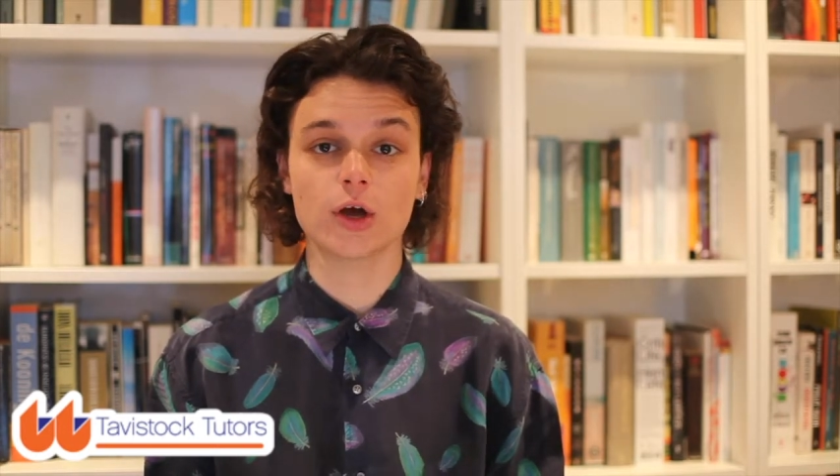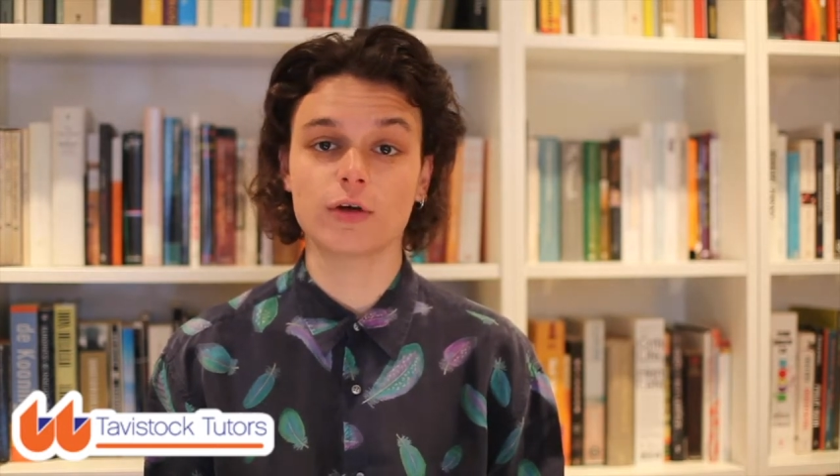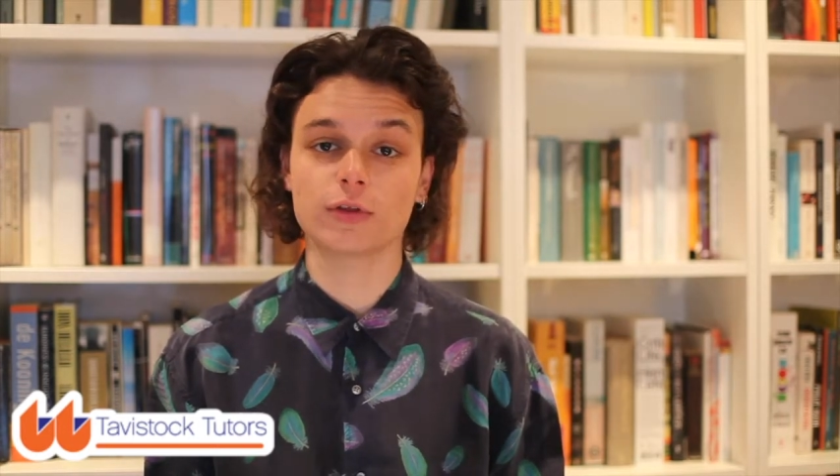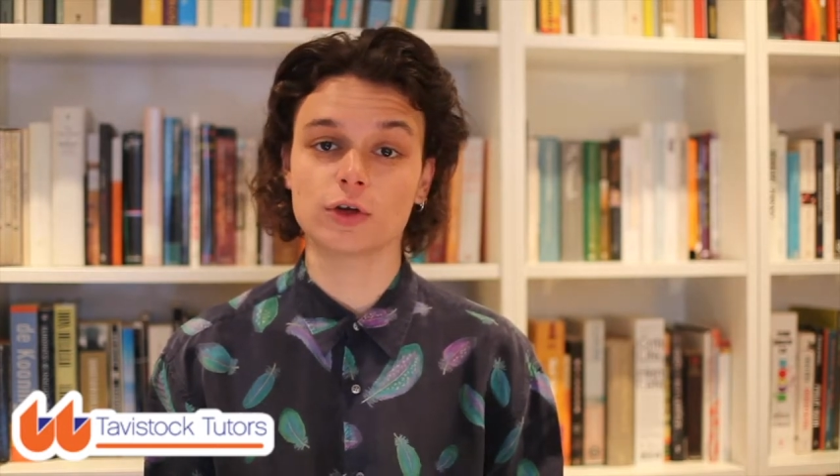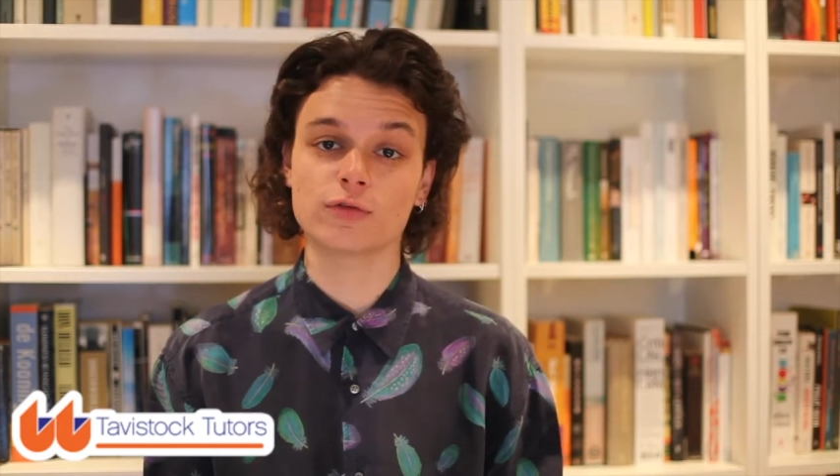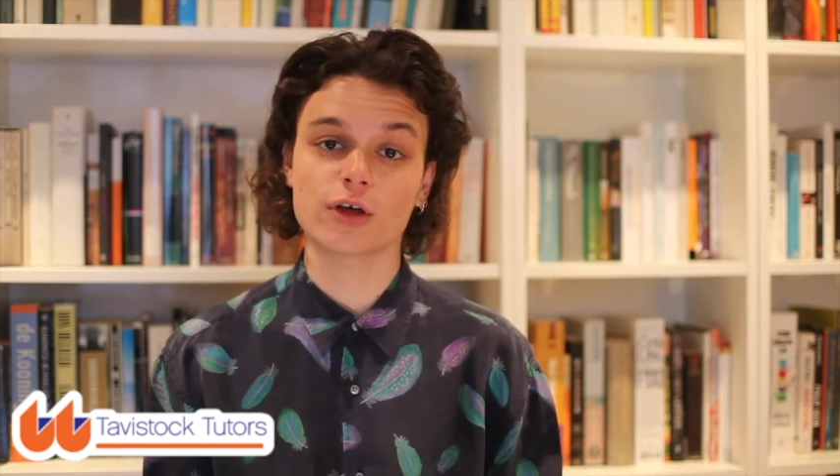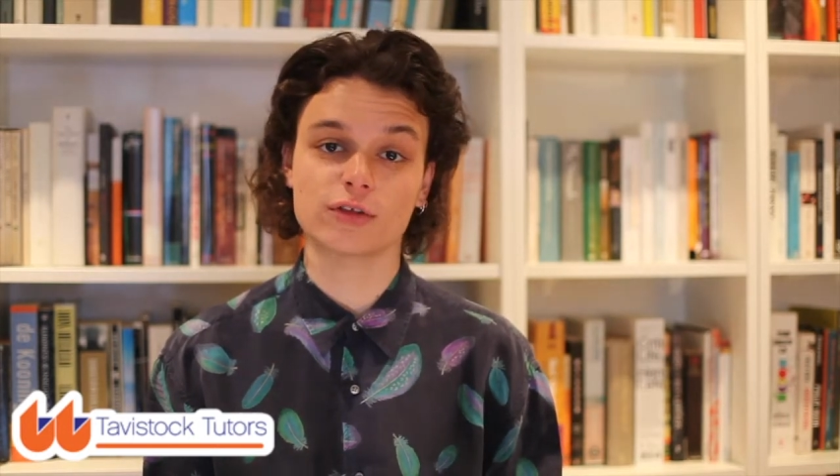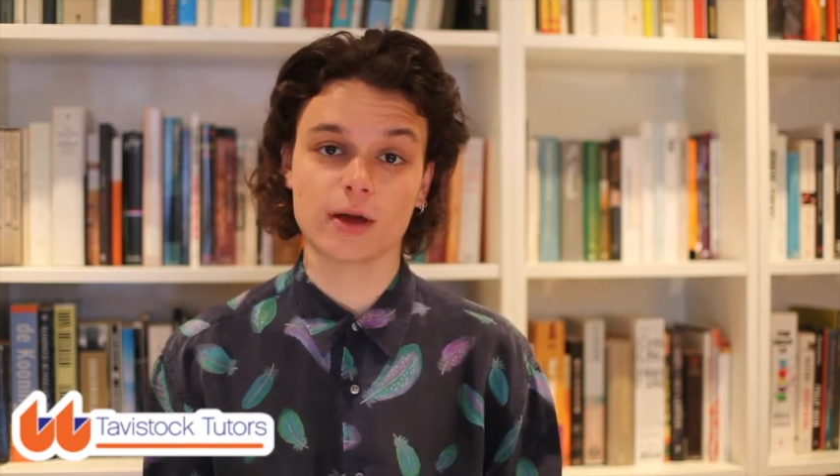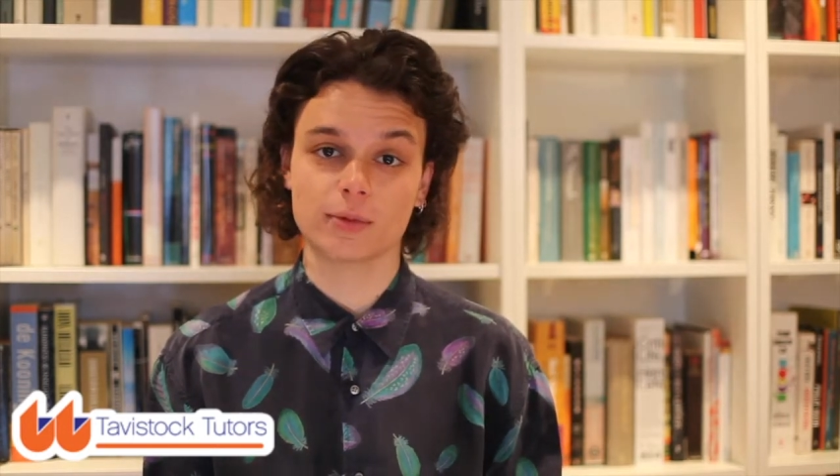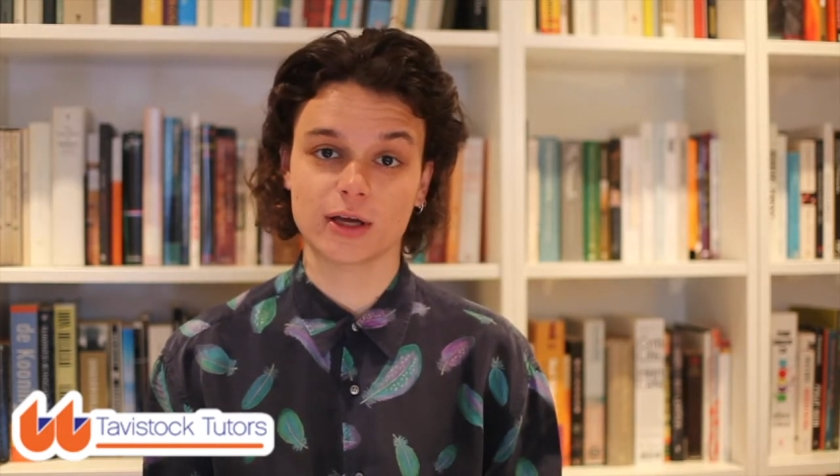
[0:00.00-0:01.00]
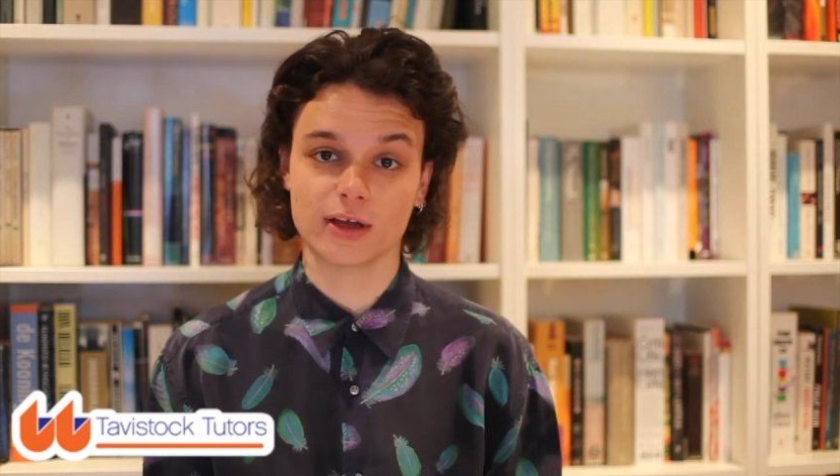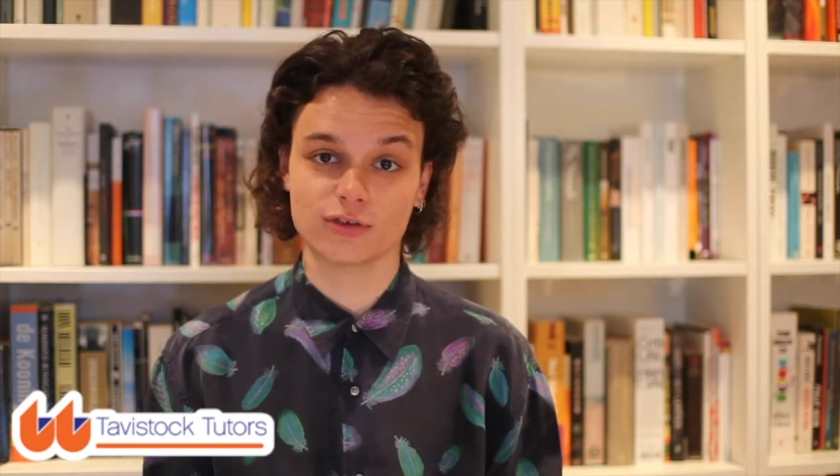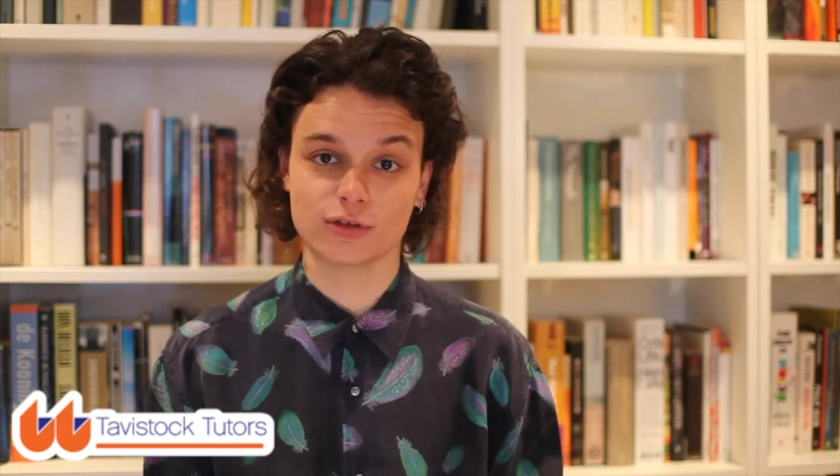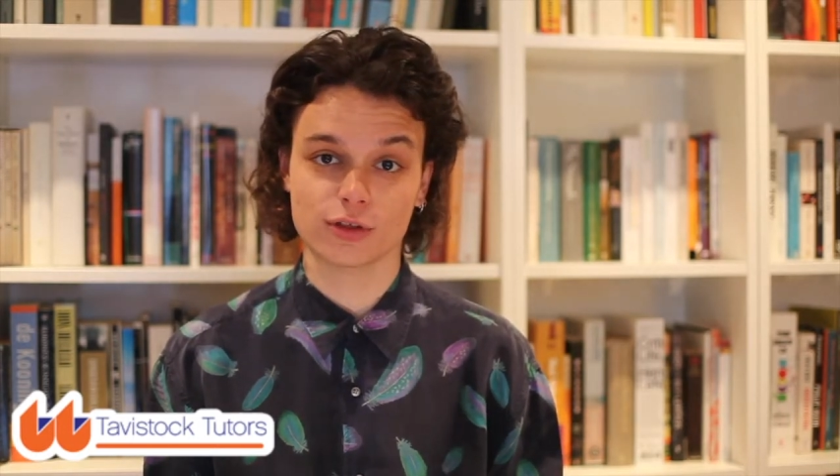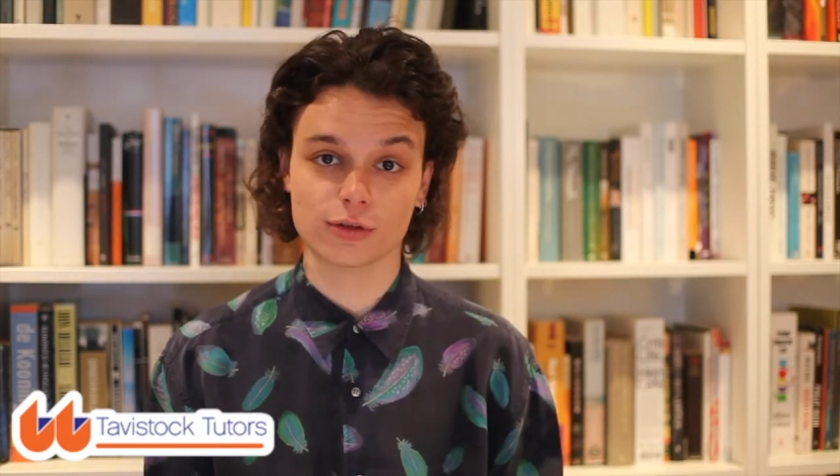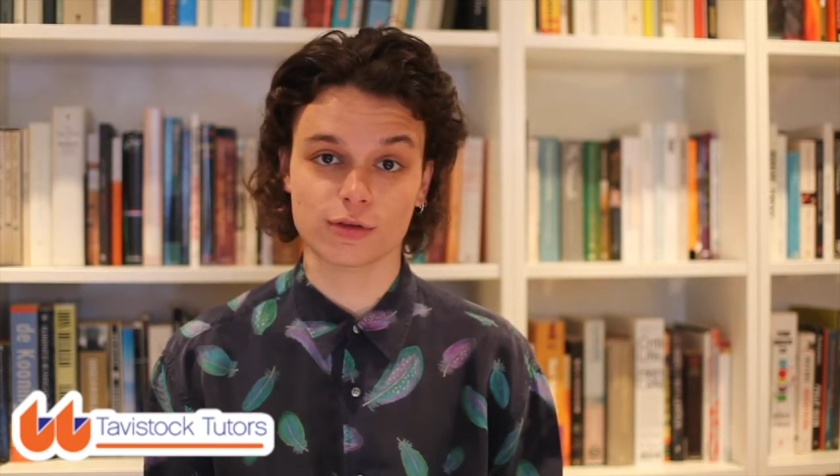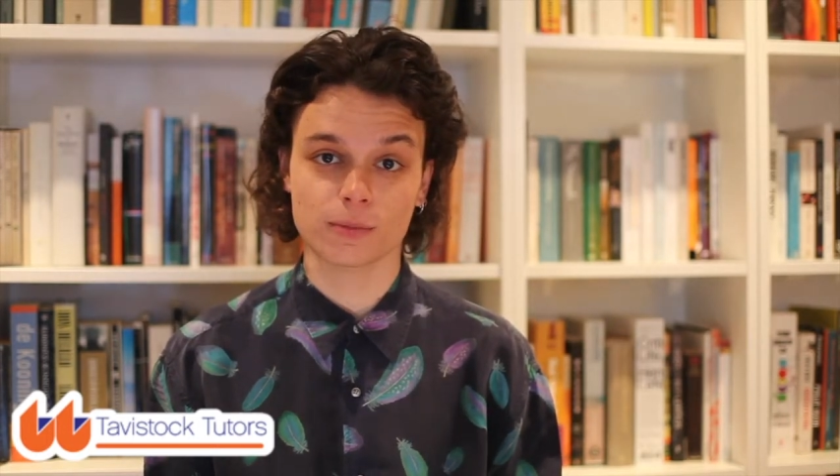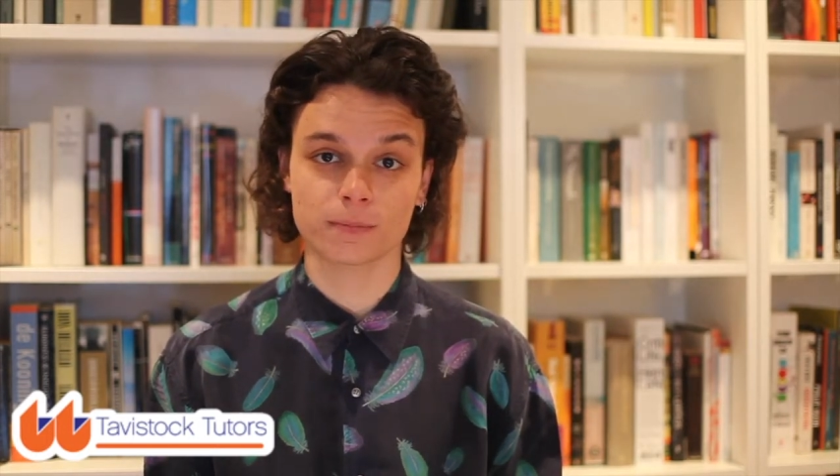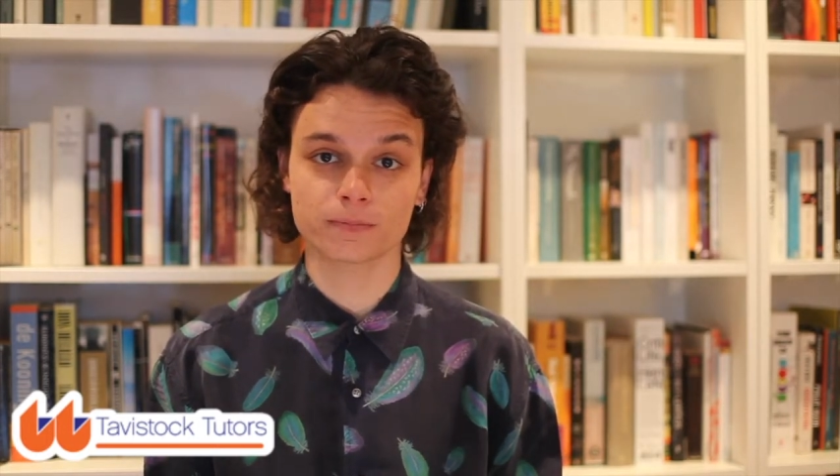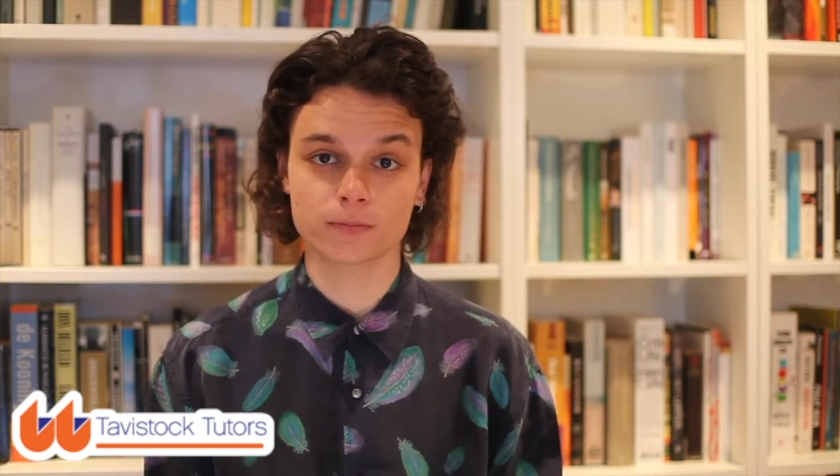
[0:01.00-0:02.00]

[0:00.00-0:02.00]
of the university application system.